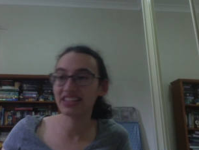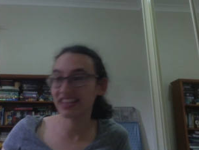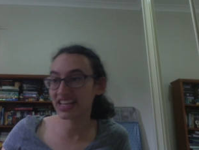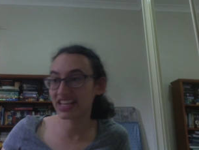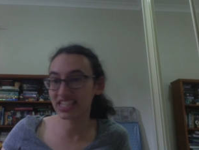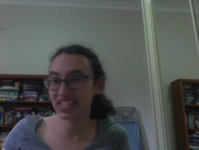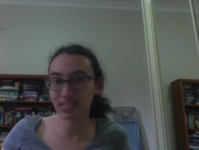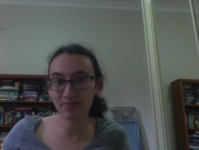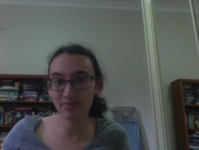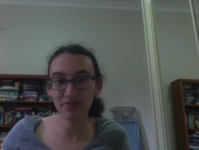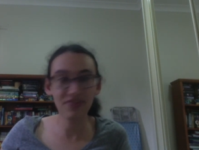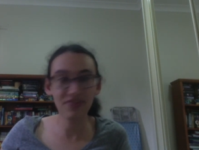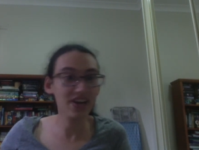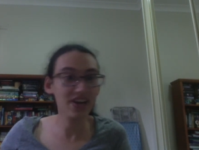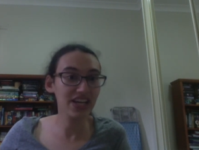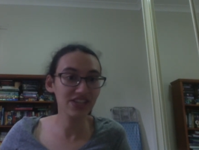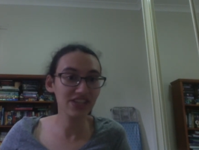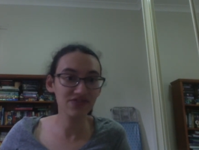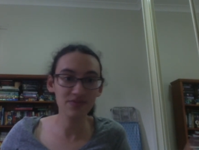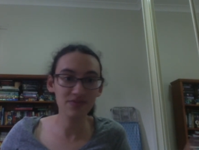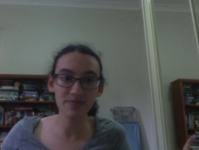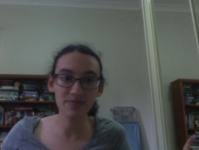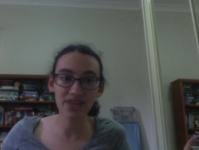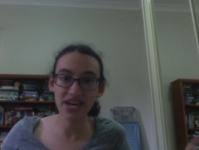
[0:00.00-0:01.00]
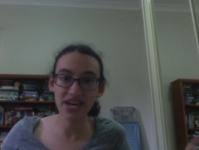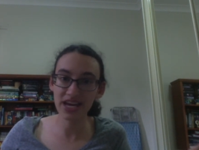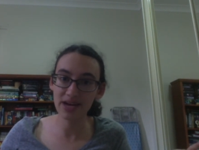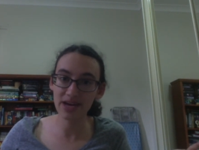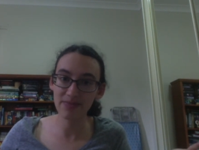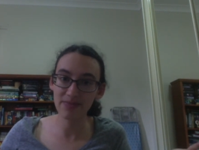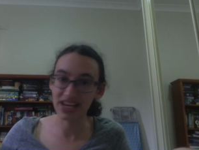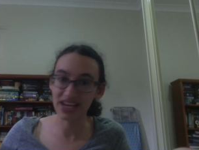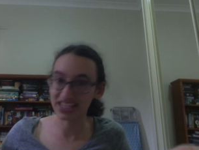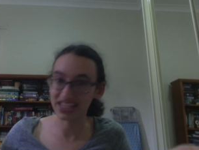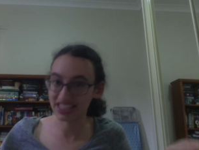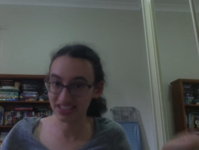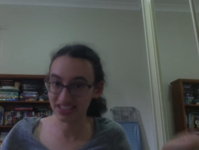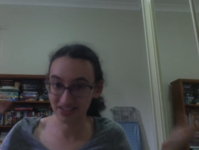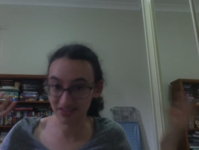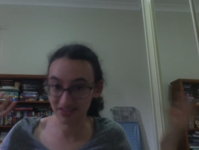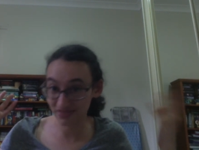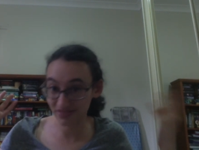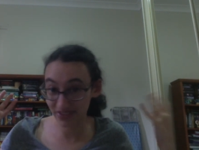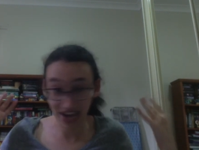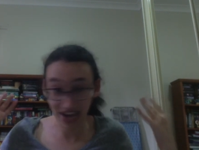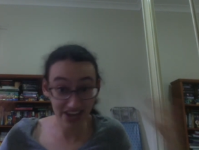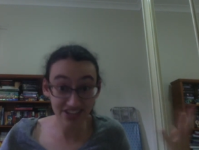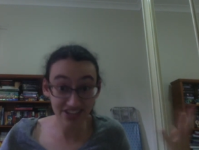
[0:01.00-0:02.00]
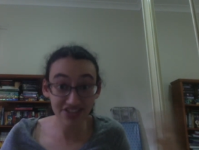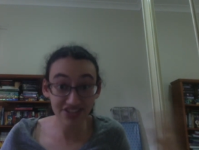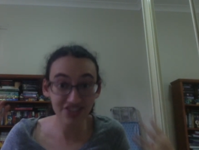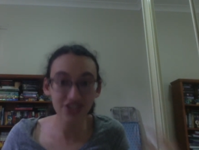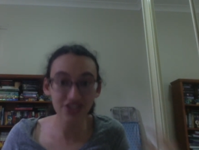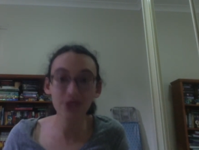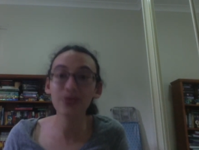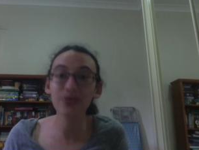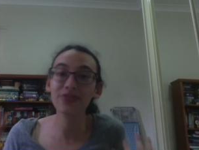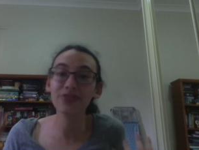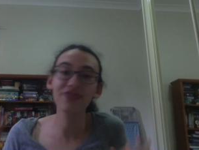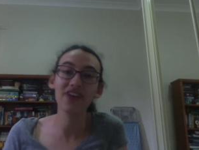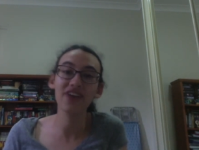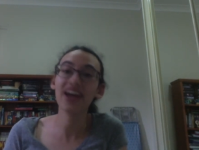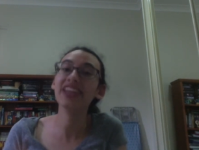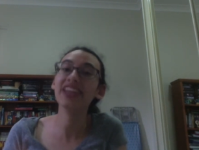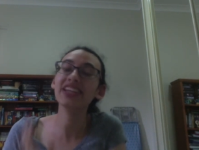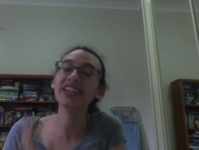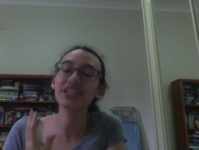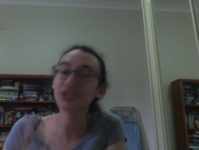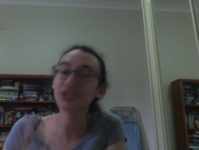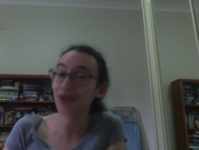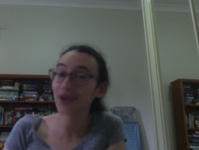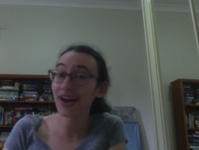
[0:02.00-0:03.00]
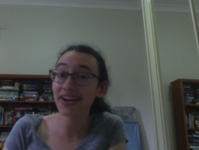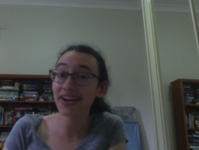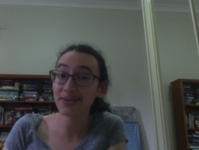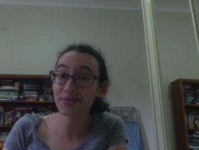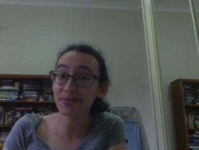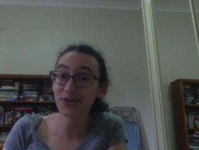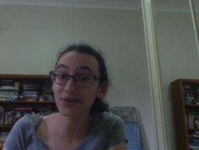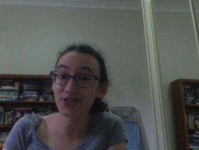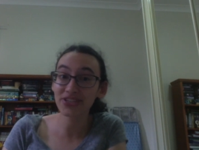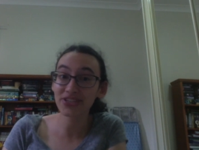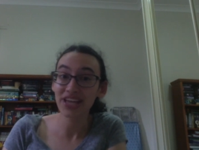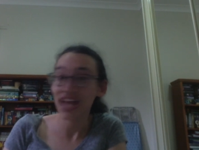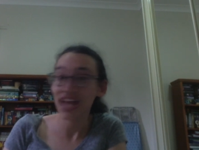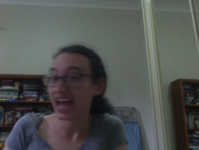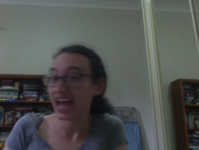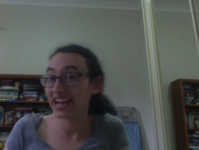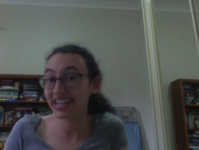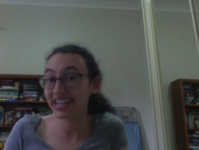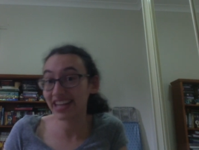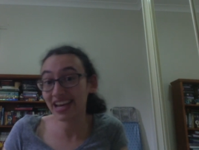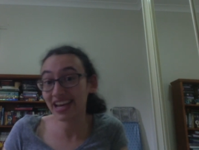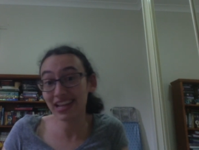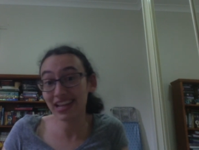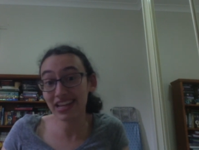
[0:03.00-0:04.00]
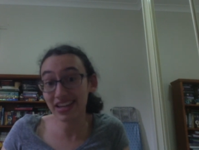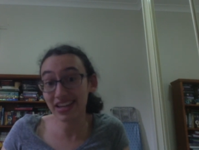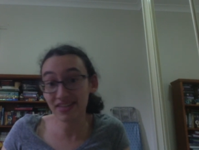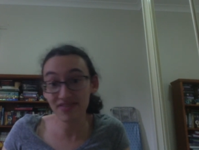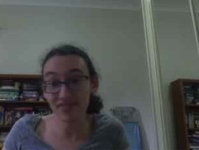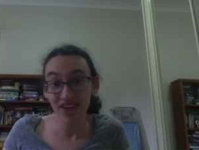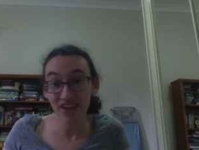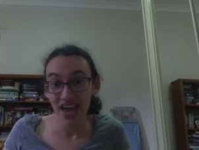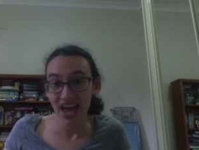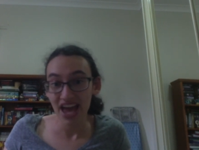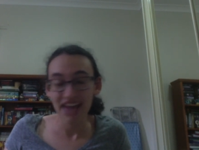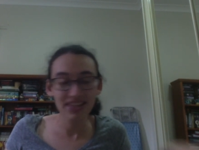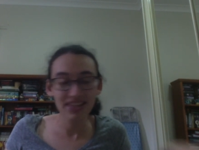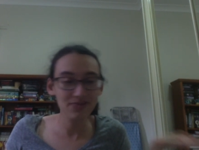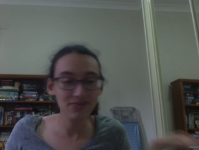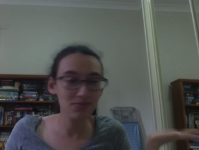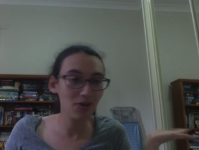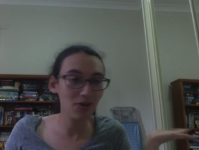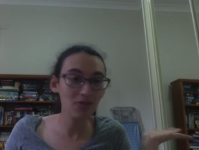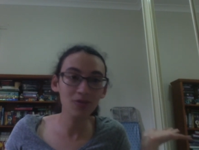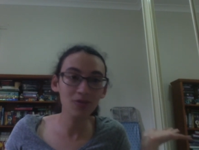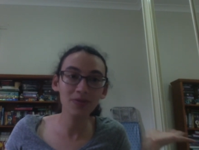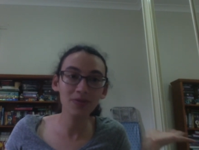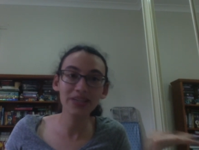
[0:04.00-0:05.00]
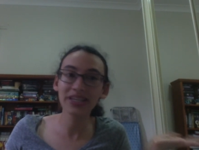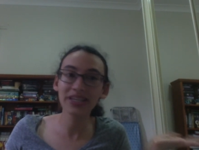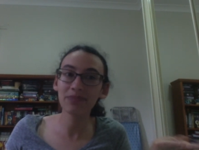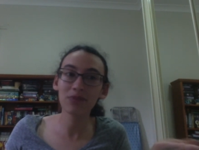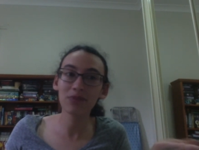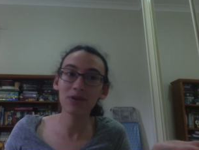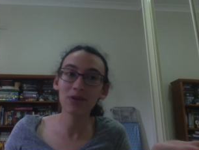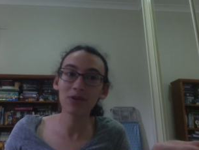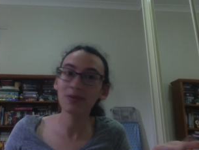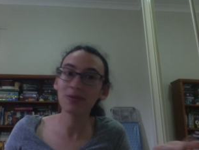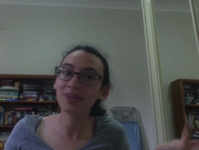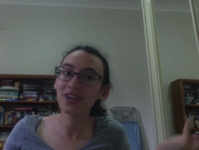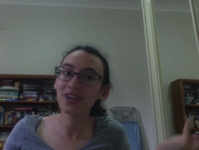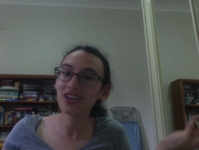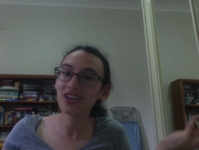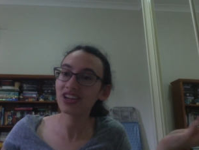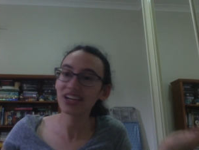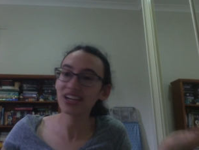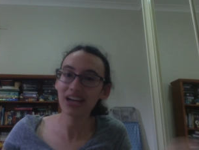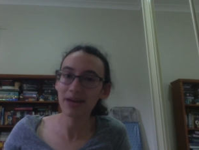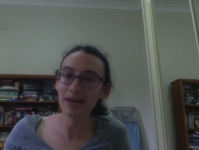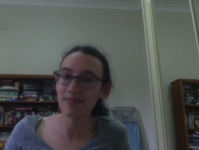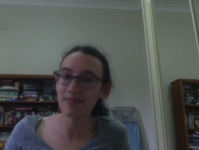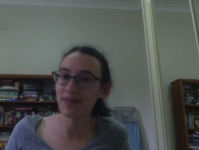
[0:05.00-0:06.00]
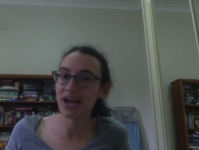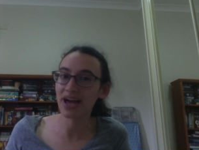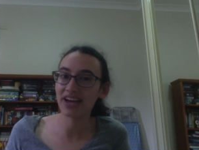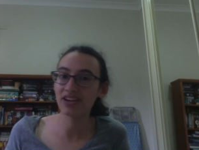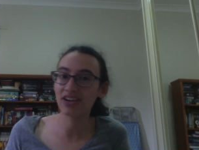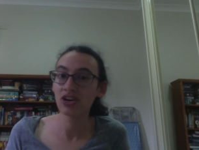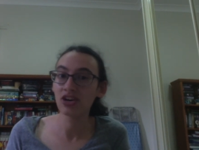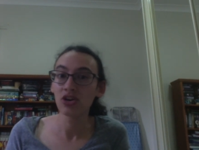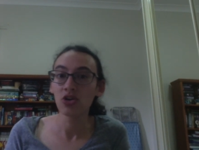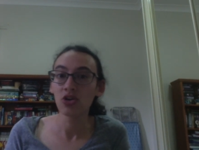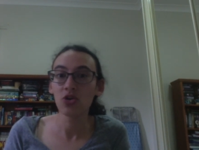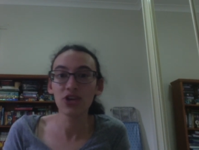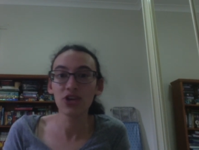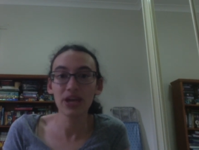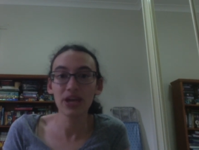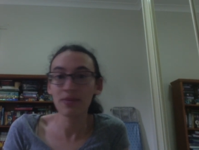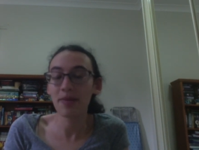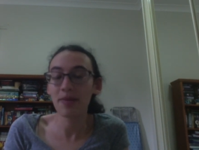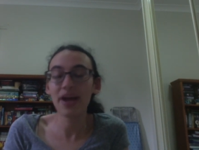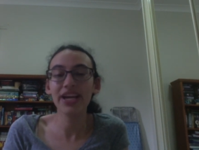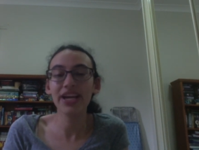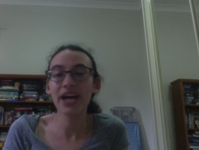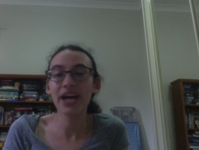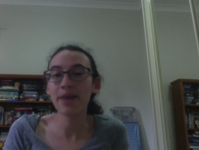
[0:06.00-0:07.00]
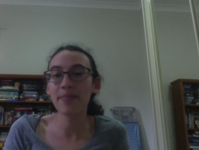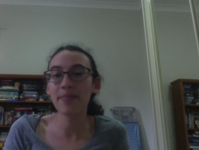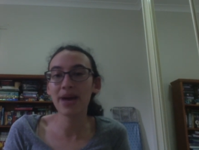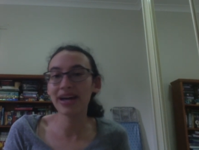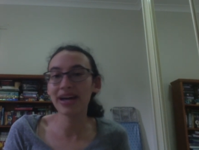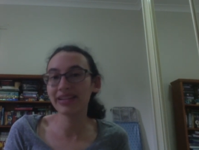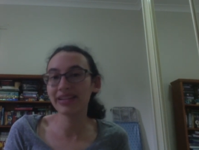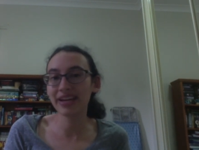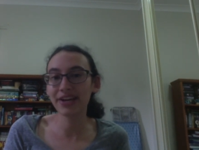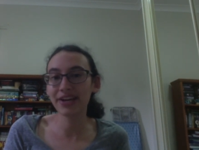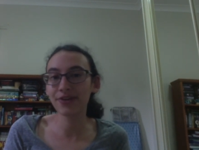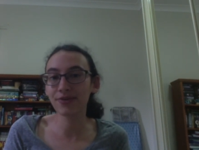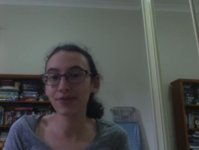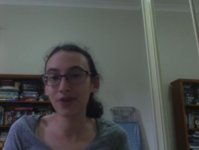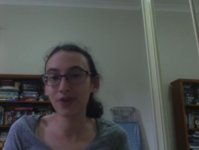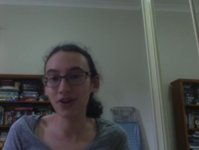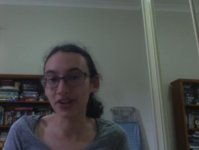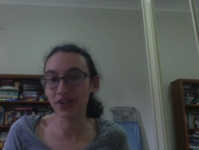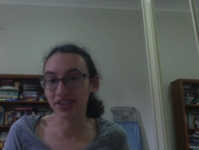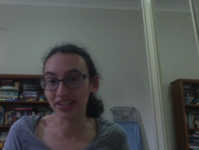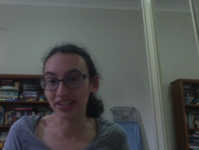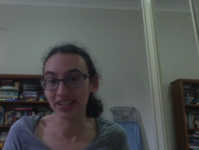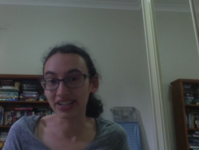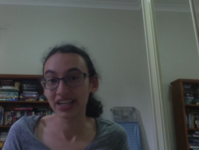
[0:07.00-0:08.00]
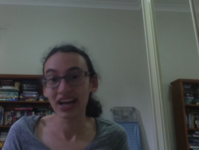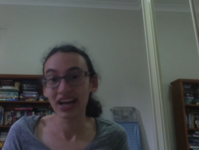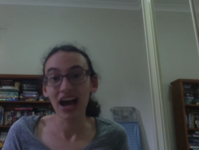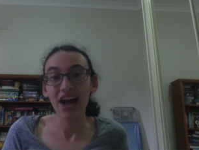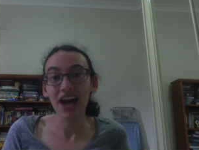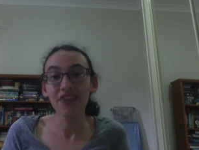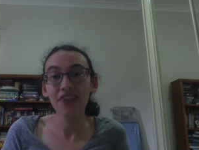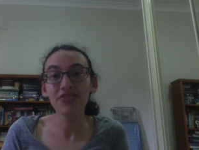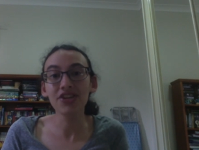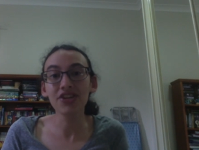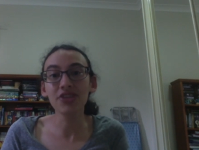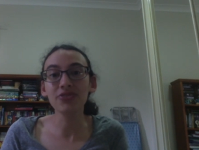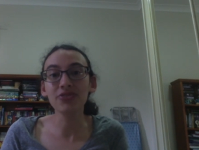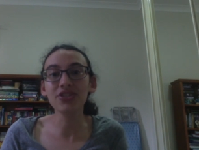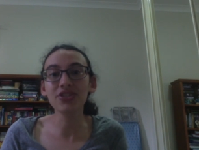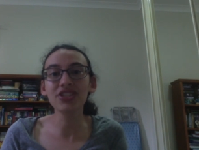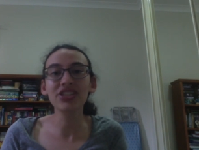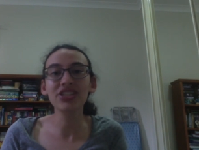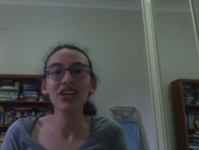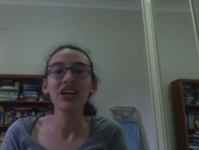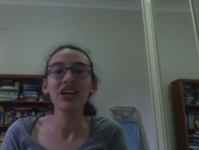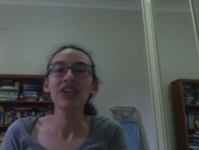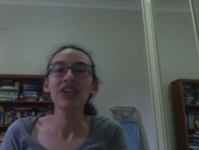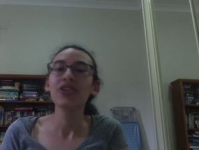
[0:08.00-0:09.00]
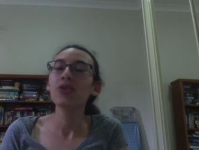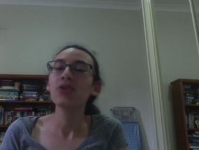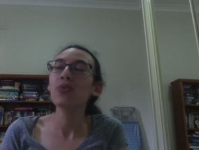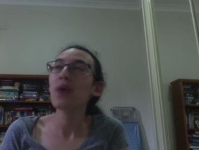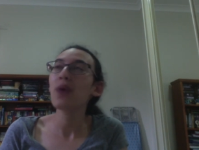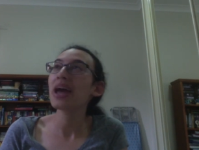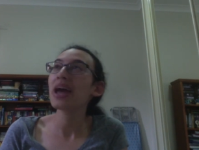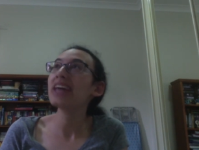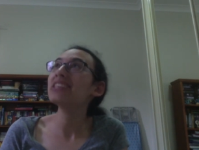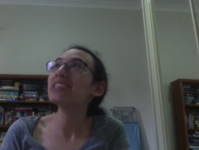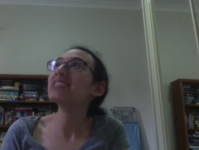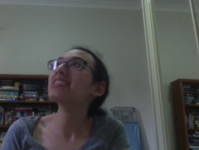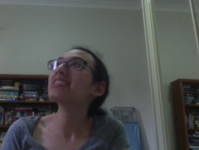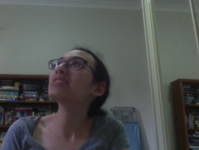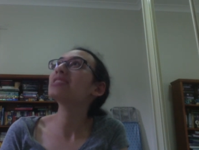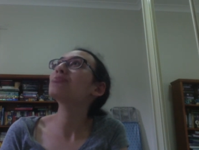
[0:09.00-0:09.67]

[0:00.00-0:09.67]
get some advice from them, it has to, has to do with finding Dragon Balls, and then they leave, and it's probably, they're probably not gonna come back, or they might come back later on. I don't know, just the way this